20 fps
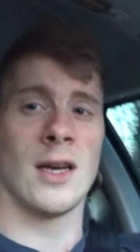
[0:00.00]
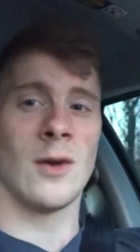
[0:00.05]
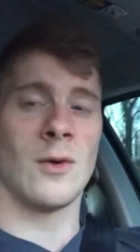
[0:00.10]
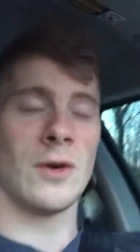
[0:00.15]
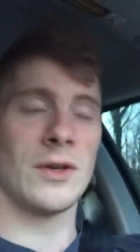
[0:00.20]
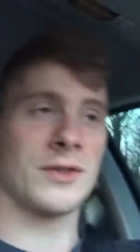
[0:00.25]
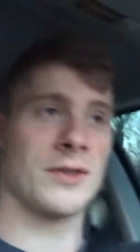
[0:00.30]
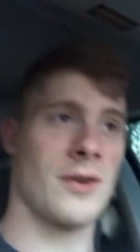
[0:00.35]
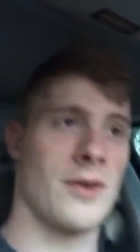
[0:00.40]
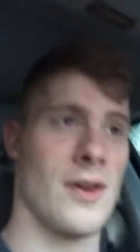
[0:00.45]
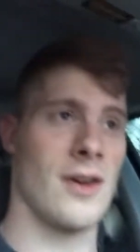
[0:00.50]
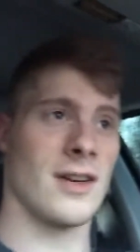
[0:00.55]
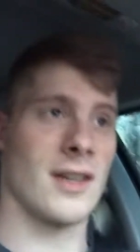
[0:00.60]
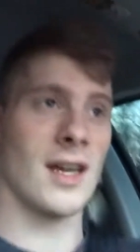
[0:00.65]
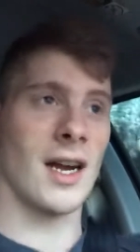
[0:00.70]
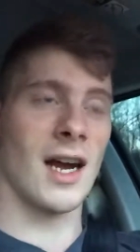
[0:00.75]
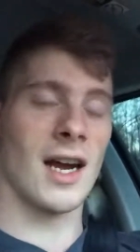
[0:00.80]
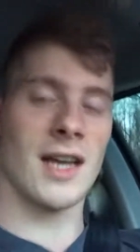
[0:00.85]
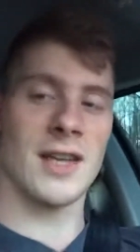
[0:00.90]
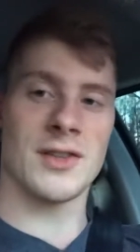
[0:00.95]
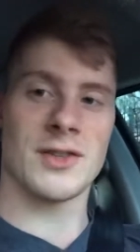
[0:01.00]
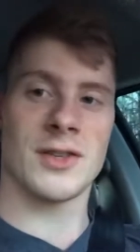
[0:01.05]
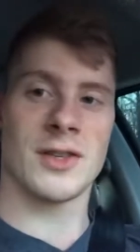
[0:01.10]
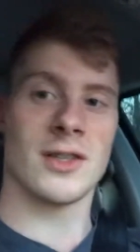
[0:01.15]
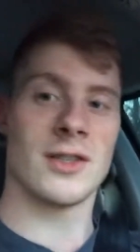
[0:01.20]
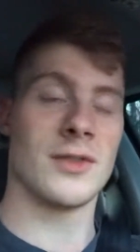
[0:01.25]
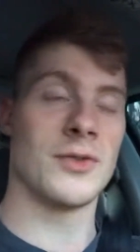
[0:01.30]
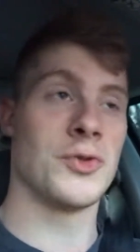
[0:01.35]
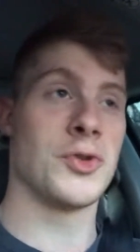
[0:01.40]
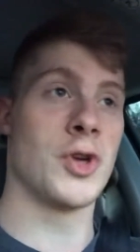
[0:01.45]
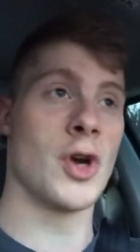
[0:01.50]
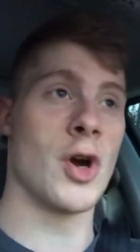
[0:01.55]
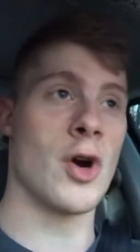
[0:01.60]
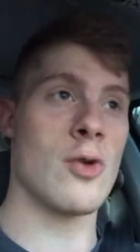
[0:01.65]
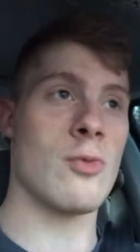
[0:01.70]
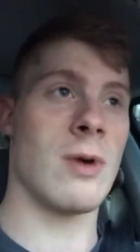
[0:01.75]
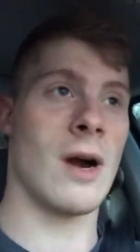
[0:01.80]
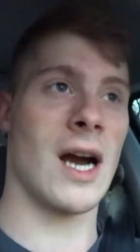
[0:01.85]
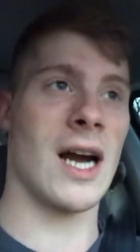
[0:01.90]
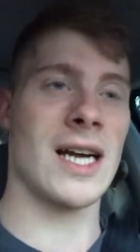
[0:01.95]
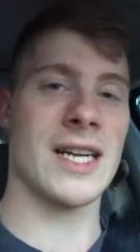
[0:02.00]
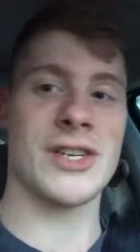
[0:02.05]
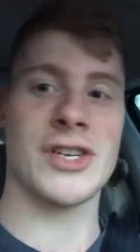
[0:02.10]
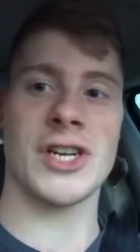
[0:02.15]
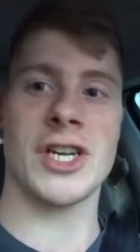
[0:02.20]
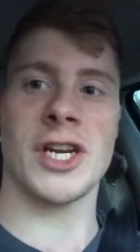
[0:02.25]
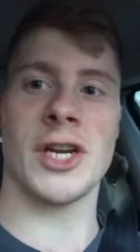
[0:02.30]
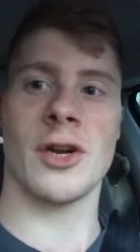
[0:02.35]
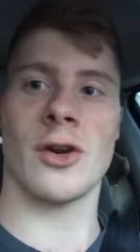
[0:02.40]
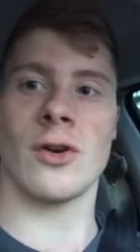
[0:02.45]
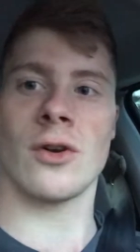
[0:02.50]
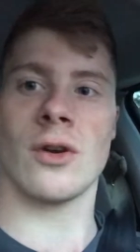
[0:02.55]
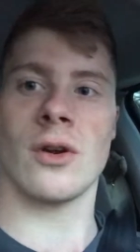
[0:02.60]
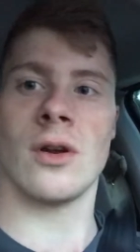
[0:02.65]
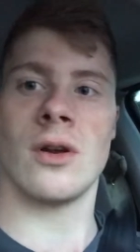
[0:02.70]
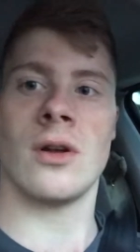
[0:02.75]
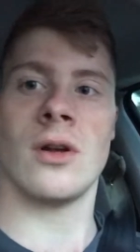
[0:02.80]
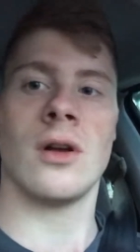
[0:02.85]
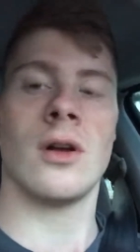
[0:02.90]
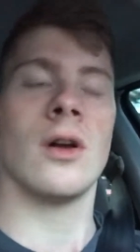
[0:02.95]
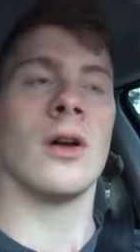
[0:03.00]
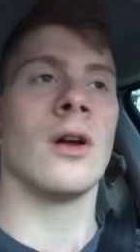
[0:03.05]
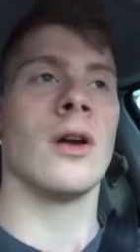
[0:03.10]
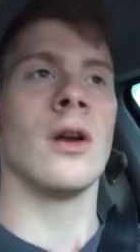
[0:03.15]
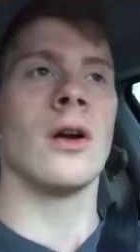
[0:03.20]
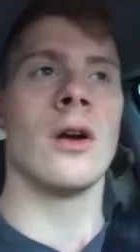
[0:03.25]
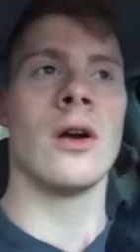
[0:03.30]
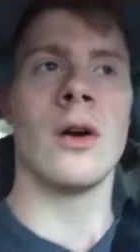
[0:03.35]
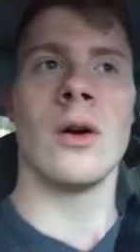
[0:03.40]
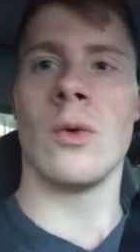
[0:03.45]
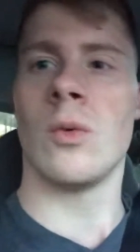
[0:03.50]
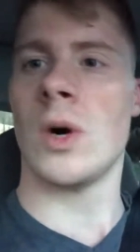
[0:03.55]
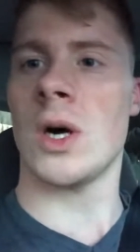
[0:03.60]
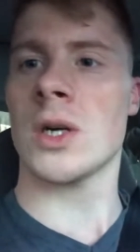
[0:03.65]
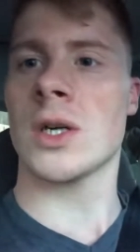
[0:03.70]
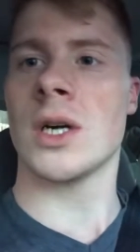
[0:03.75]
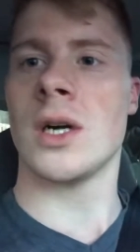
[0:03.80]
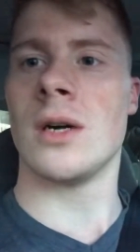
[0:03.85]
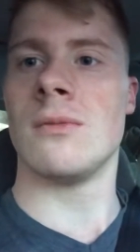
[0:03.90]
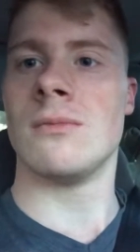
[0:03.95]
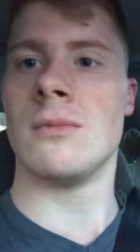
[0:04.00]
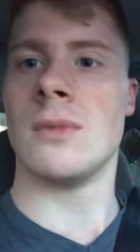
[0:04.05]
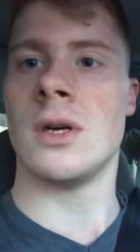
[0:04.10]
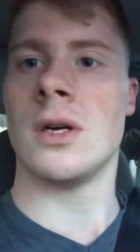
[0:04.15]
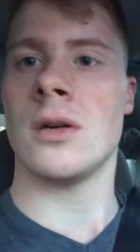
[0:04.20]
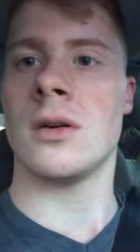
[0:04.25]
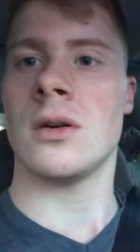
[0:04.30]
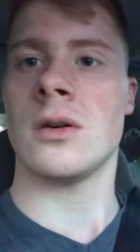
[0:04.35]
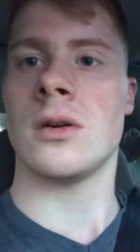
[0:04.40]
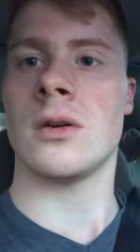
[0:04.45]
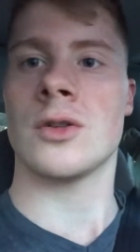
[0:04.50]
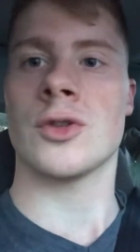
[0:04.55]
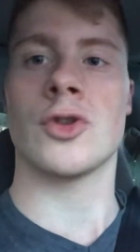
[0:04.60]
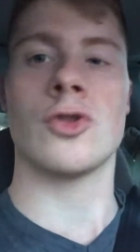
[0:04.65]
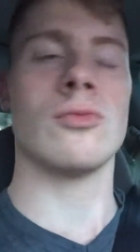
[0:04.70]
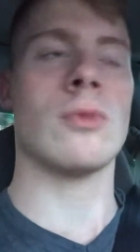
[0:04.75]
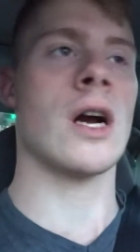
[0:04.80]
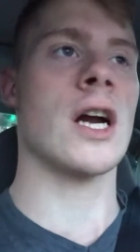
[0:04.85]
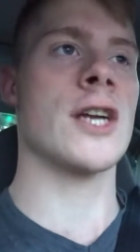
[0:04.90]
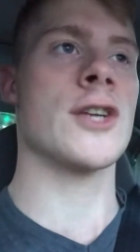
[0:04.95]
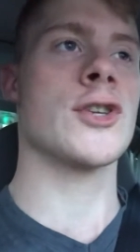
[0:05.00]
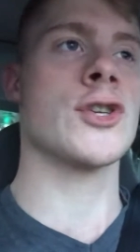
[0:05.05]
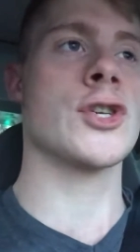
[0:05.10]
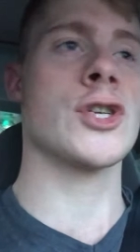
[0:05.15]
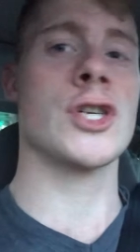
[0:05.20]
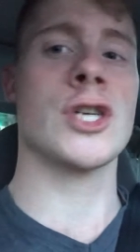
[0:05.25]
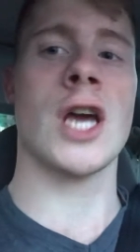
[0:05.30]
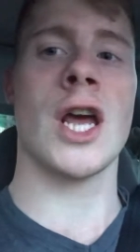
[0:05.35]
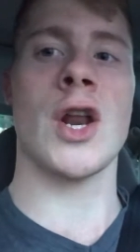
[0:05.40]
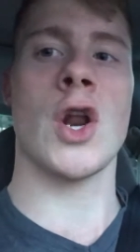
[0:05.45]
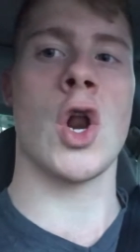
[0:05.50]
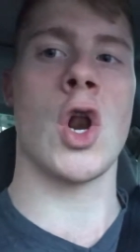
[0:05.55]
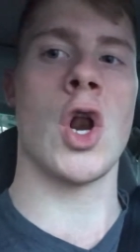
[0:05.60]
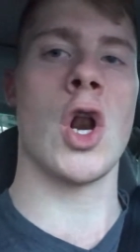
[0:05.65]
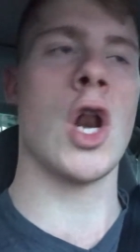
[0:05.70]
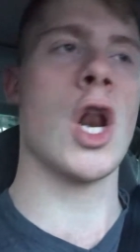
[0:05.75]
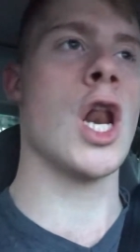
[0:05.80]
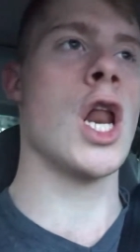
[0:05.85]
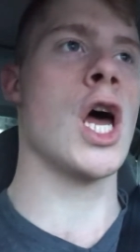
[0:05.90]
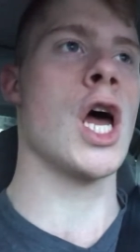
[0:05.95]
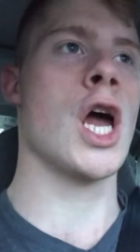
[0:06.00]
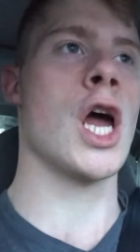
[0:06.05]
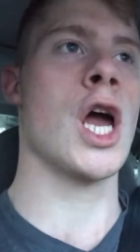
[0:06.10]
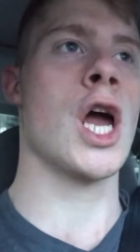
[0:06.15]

What's going on, guys? Joe Hodge here. Welcome to my channel.